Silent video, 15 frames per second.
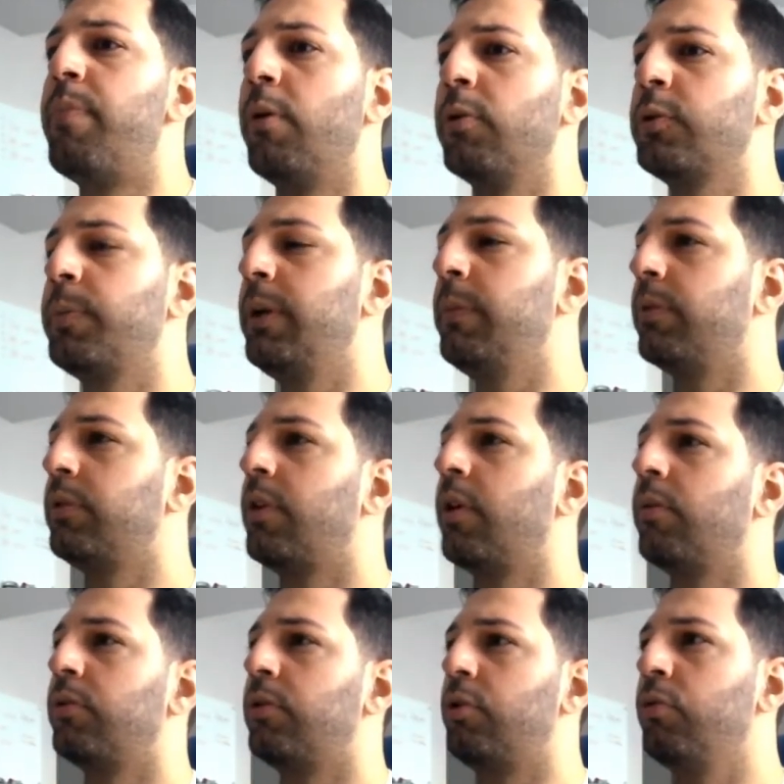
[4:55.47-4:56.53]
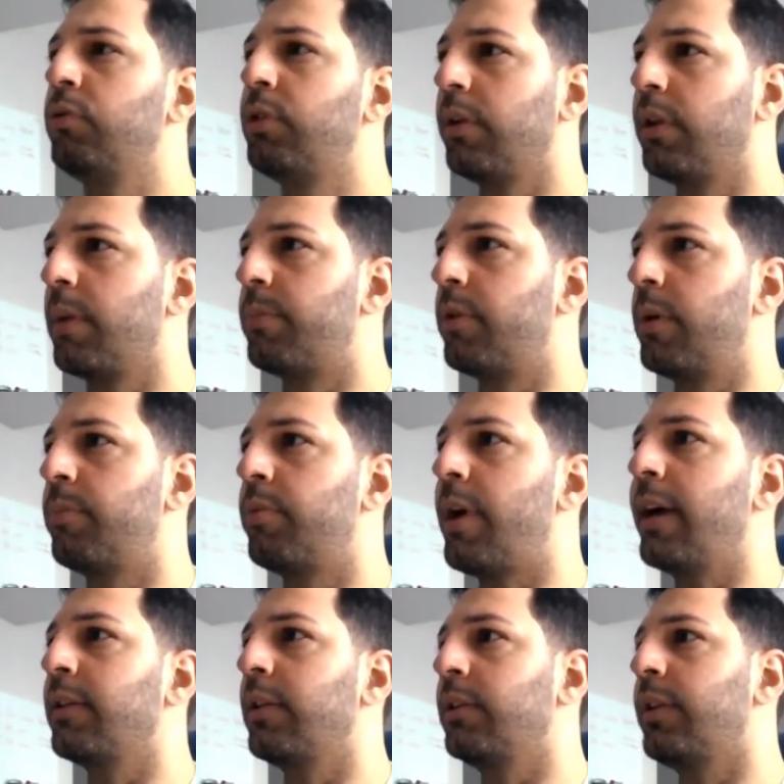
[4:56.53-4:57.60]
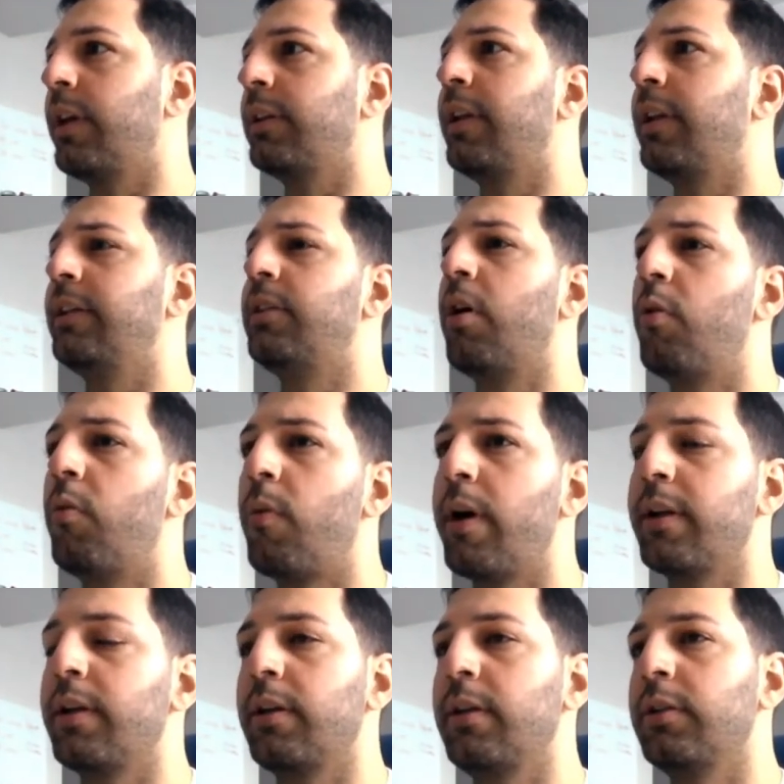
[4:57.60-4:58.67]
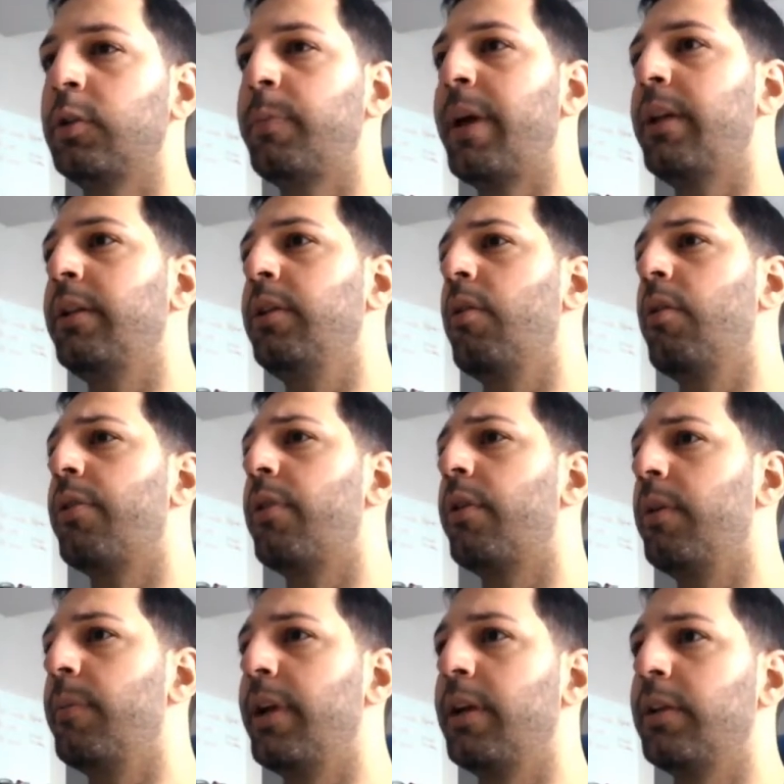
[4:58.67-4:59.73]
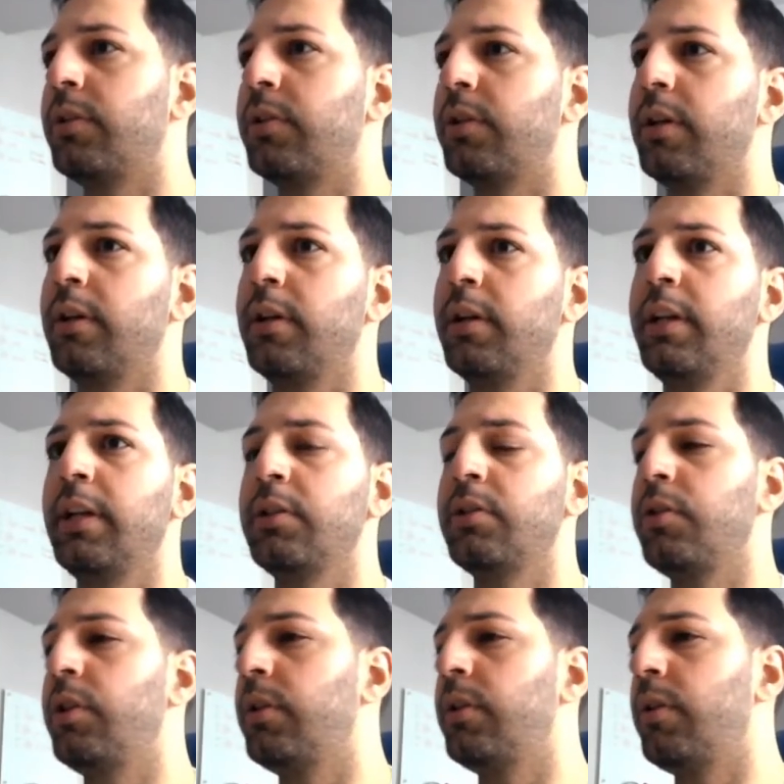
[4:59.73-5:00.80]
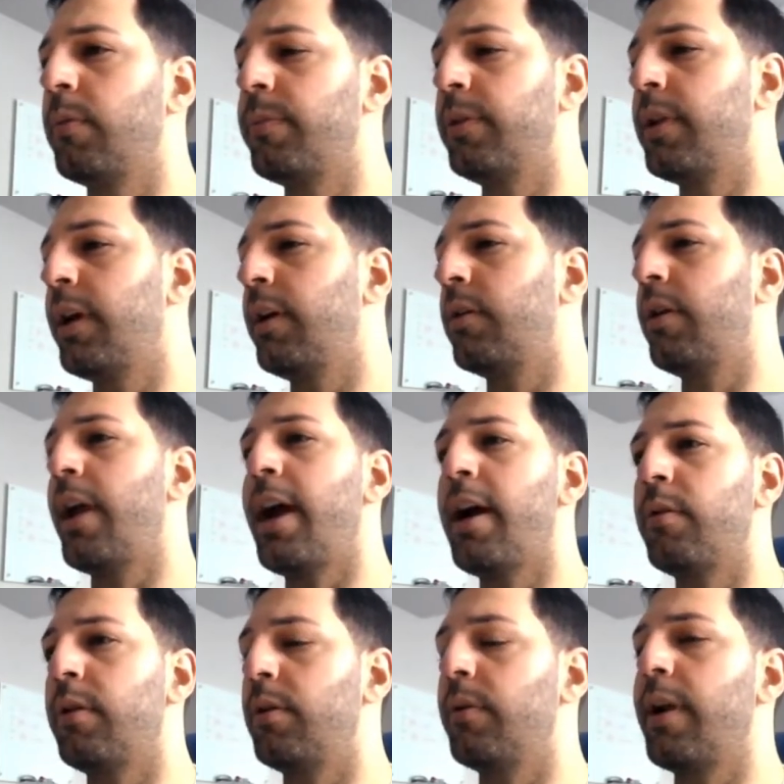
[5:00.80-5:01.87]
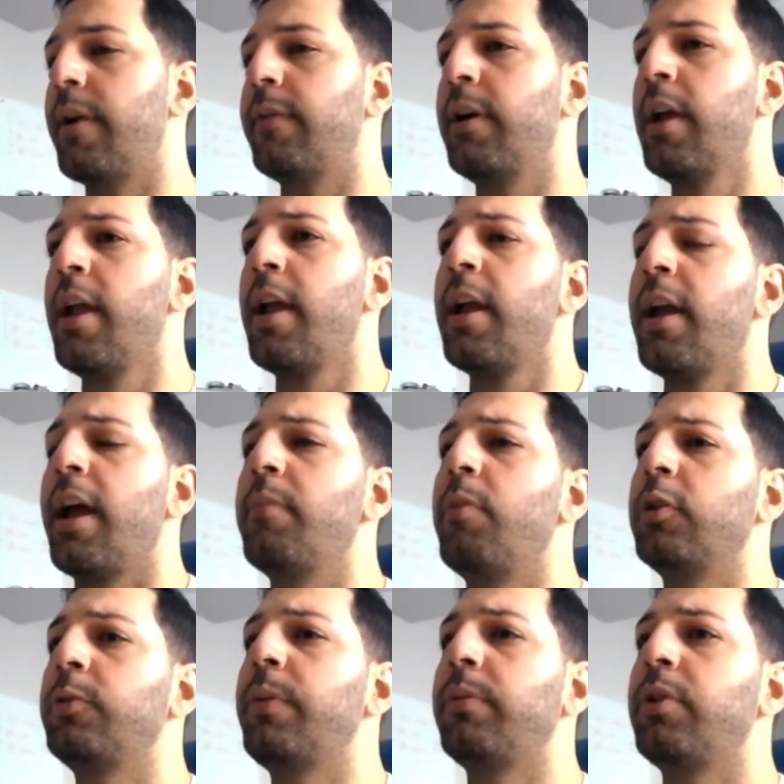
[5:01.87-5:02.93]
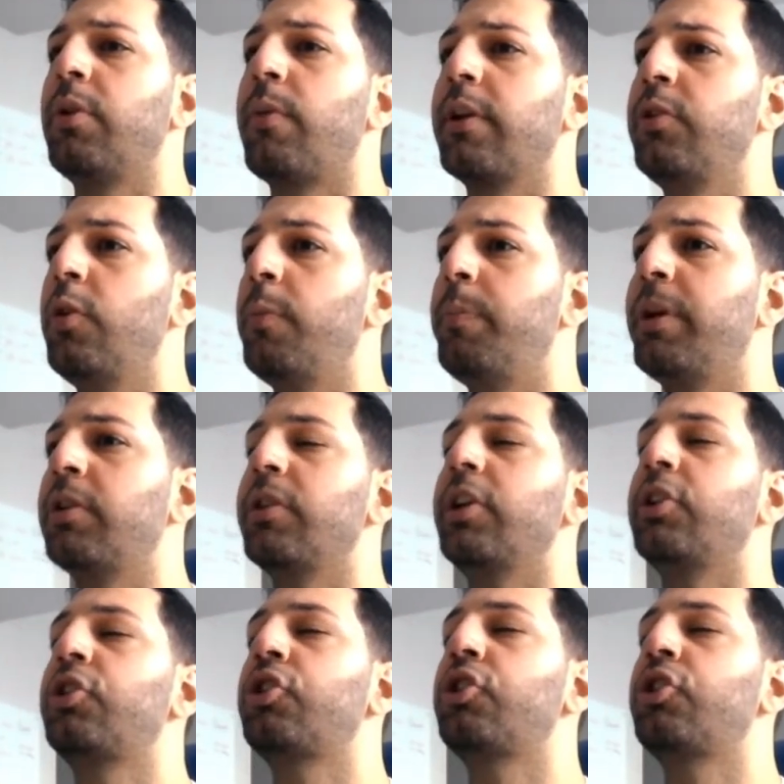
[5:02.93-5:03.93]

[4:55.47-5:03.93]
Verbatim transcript: most people don't do deliberate practice. Like they don't want to spend, you know, 30 minutes in, in a GTO per day or an hour or whatever. And most people don't want to do it because it's